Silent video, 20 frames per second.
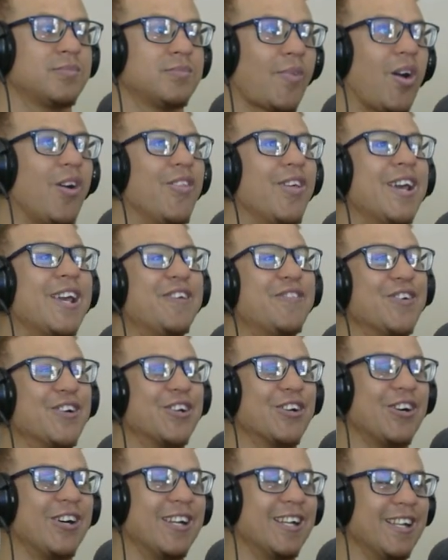Are they even
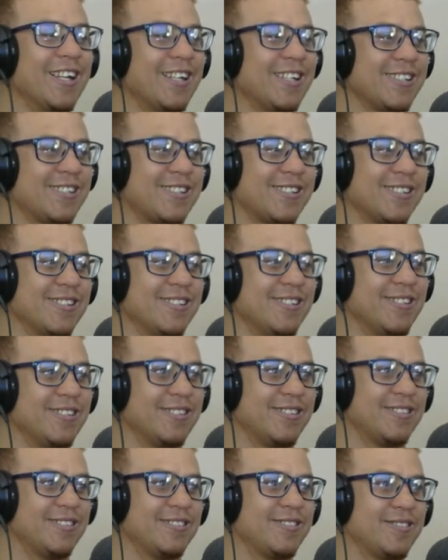gonna
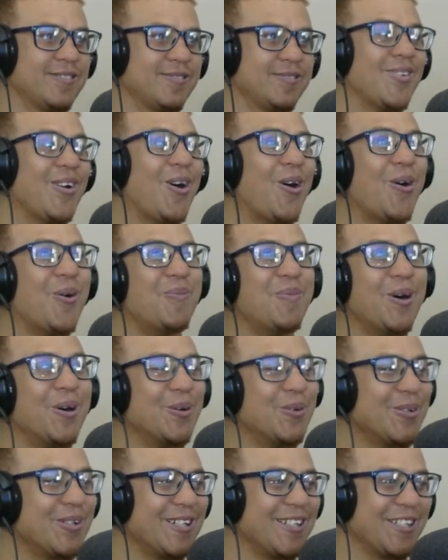listen? Oh my
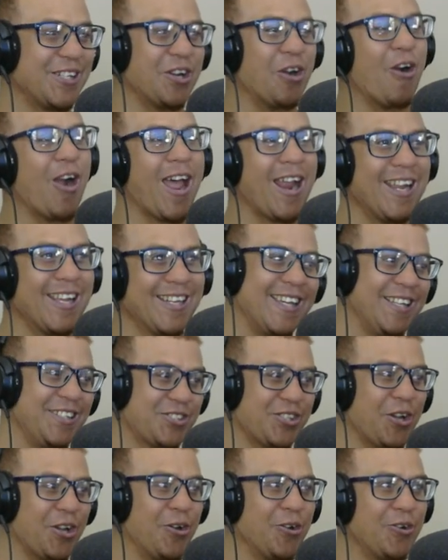word, he rallied
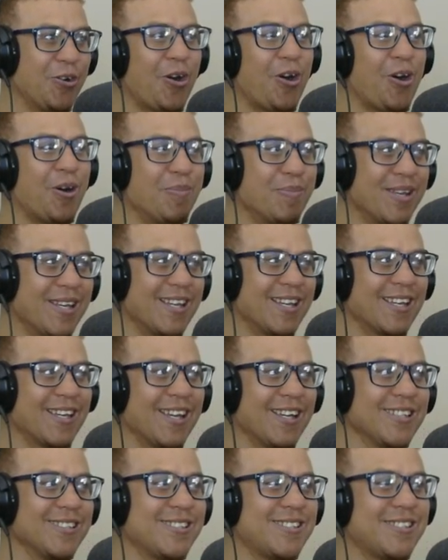his own army
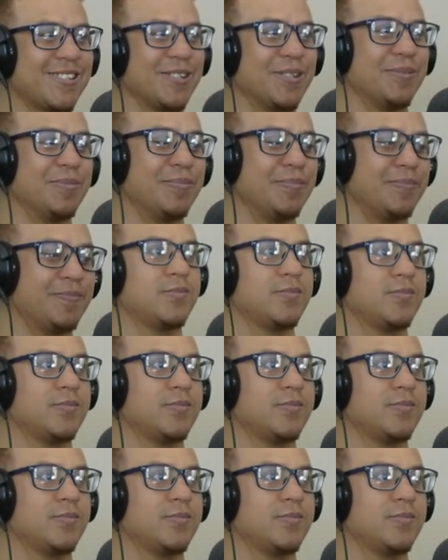against him.